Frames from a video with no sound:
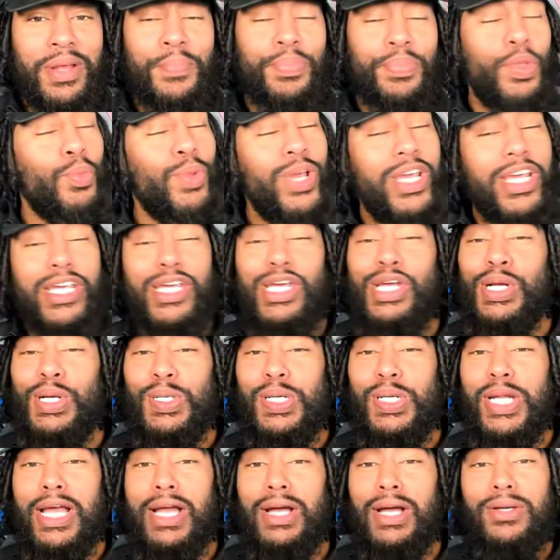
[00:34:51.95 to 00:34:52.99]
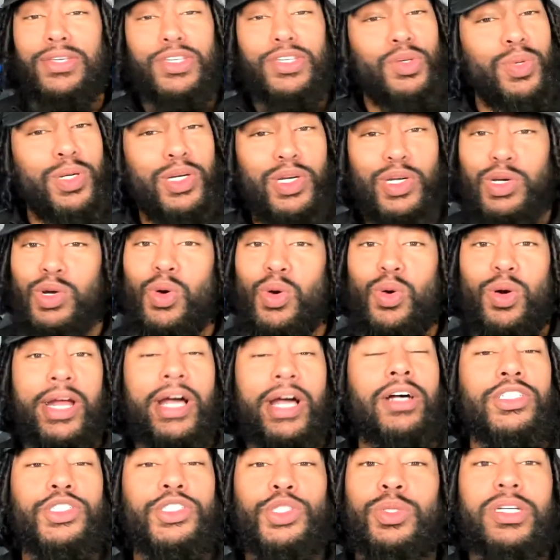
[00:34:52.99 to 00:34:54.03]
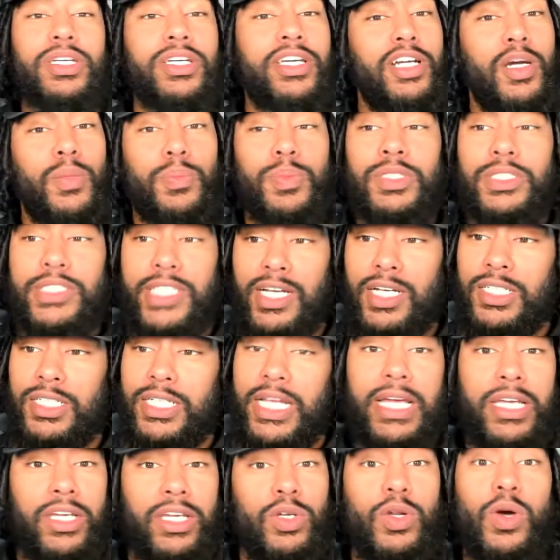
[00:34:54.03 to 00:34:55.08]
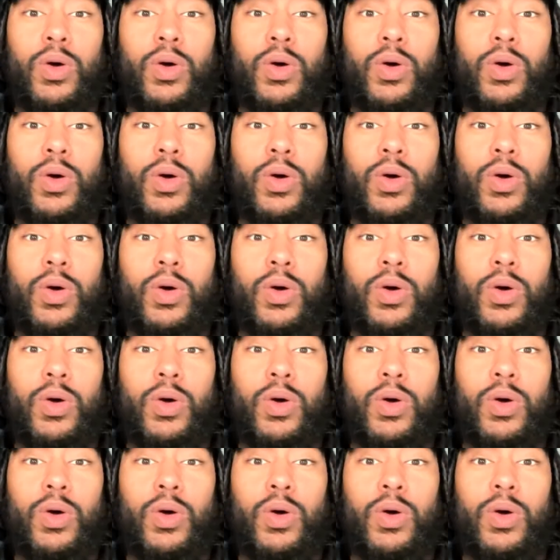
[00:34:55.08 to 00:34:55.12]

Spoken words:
We here now. You in the courthouse. You can get up and tell us, hey,